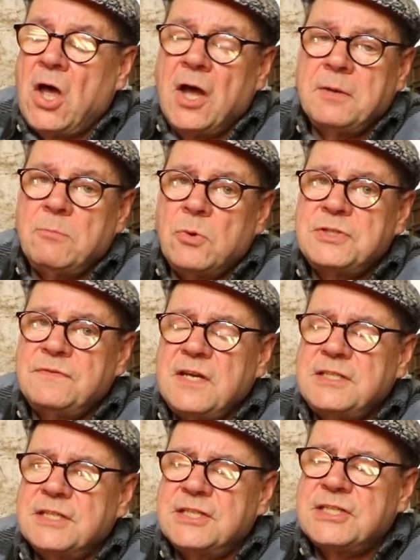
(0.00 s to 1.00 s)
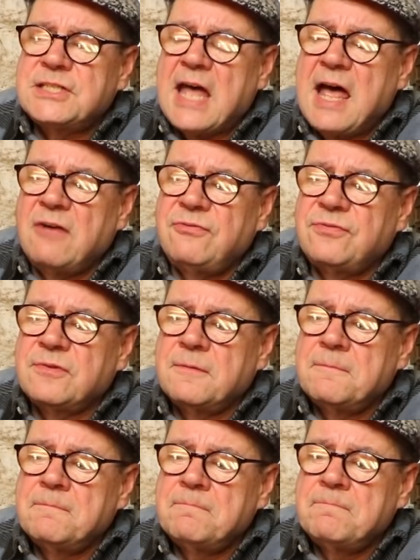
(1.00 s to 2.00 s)
unmotivated staff,
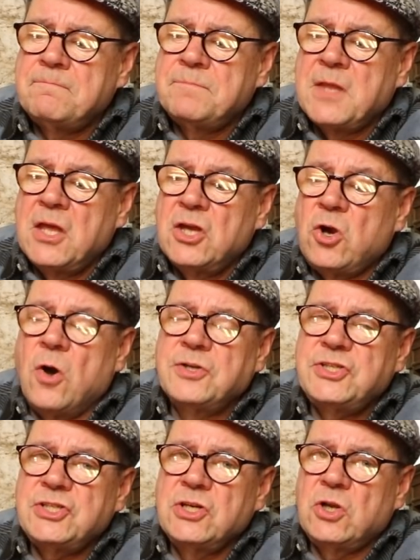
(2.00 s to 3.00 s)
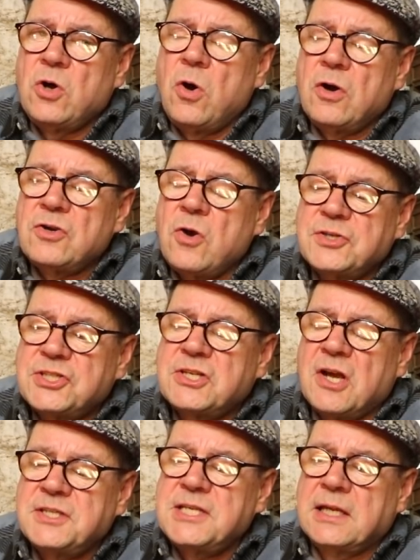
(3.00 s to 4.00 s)
constant co cost
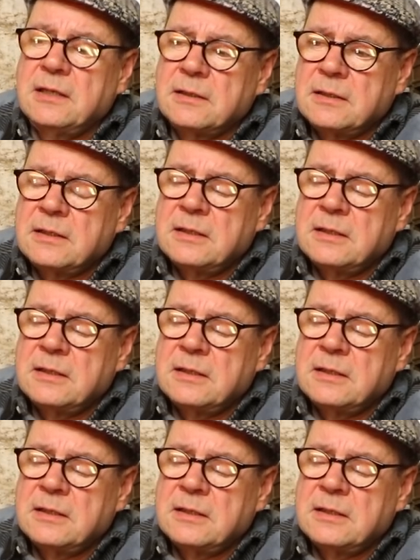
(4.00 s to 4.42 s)
cutting,